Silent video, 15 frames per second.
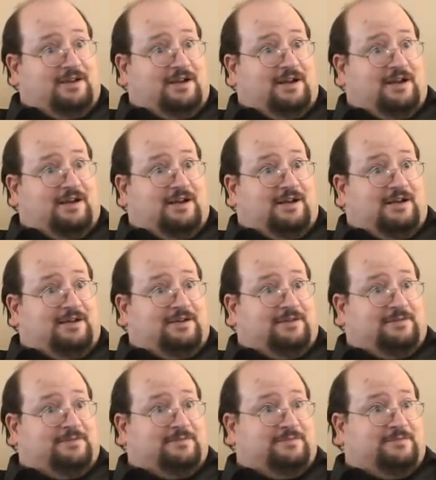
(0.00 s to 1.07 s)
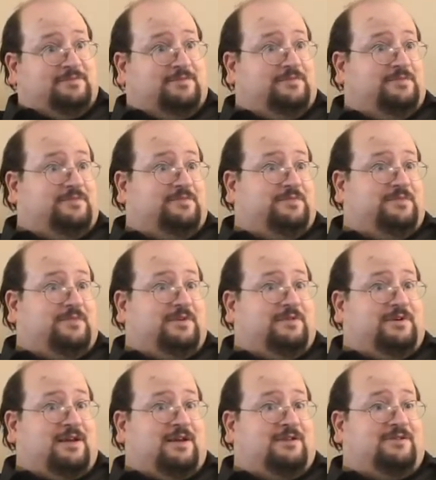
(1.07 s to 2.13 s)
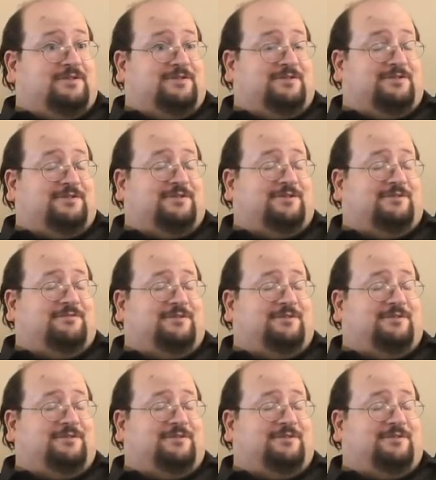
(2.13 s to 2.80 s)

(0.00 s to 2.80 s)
Though as